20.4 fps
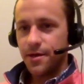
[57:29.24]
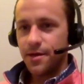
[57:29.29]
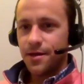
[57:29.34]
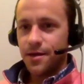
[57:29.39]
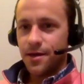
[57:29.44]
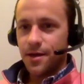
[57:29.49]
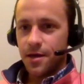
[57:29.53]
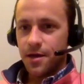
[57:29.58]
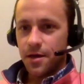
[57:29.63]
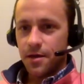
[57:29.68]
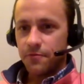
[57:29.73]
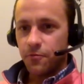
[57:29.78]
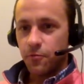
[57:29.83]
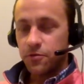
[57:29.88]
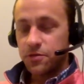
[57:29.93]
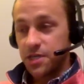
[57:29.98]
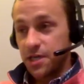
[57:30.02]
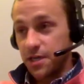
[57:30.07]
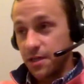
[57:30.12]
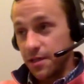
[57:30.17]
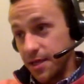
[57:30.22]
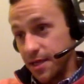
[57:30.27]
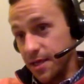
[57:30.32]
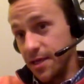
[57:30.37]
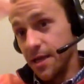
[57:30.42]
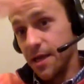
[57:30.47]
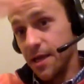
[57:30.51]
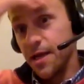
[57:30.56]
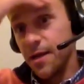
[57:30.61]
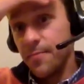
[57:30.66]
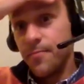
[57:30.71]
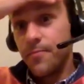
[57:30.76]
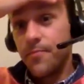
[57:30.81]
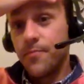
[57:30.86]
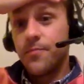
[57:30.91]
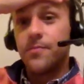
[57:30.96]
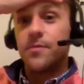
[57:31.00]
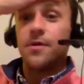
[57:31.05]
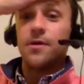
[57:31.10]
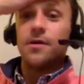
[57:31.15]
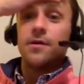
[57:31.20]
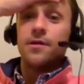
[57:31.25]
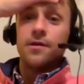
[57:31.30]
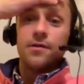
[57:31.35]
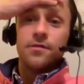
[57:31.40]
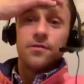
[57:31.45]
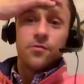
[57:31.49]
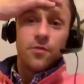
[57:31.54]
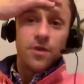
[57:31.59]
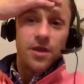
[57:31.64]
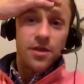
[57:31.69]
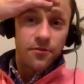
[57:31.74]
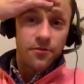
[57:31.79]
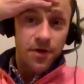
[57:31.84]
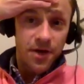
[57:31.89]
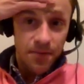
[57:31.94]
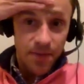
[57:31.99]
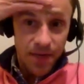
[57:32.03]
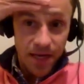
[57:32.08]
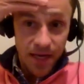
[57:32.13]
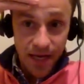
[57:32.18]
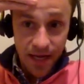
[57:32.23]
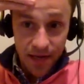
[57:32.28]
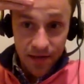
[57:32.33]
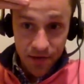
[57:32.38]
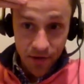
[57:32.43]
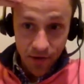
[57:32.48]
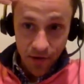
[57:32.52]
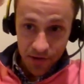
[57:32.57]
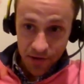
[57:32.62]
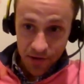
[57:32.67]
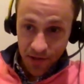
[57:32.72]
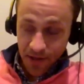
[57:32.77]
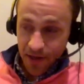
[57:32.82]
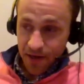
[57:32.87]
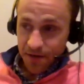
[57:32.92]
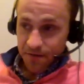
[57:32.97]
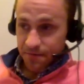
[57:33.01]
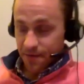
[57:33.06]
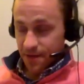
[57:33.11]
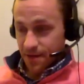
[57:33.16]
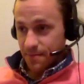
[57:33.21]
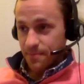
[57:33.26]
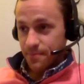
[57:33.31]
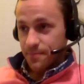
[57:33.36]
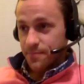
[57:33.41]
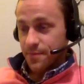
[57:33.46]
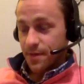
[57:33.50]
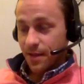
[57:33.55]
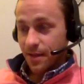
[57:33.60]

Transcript: uh, unfortunately, um, twenty-three and me has caused a lot of, um,